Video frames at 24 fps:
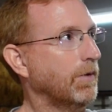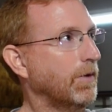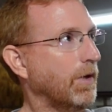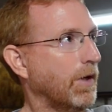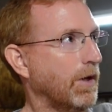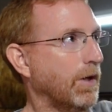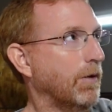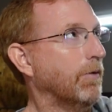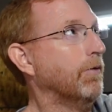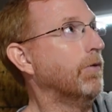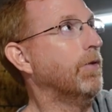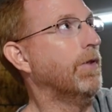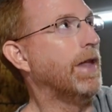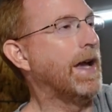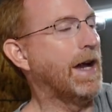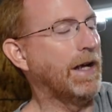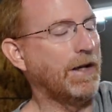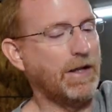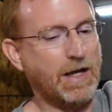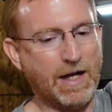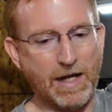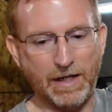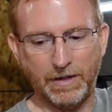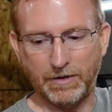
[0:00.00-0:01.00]
of
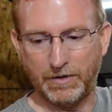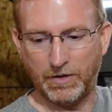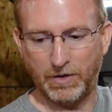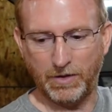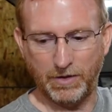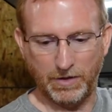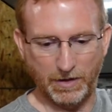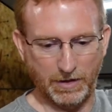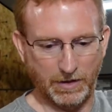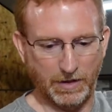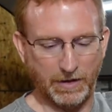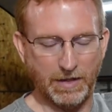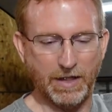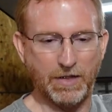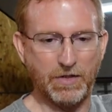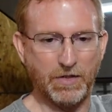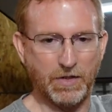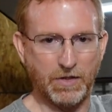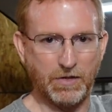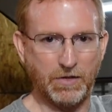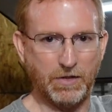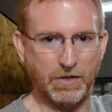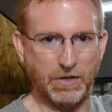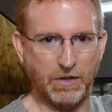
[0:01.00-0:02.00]
that height and then that
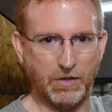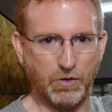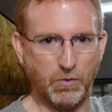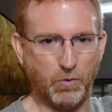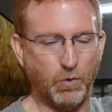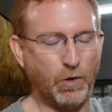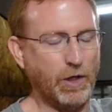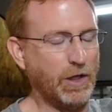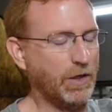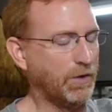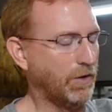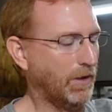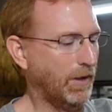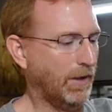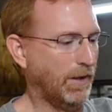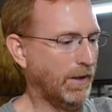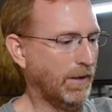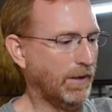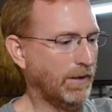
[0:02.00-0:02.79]
60 inch width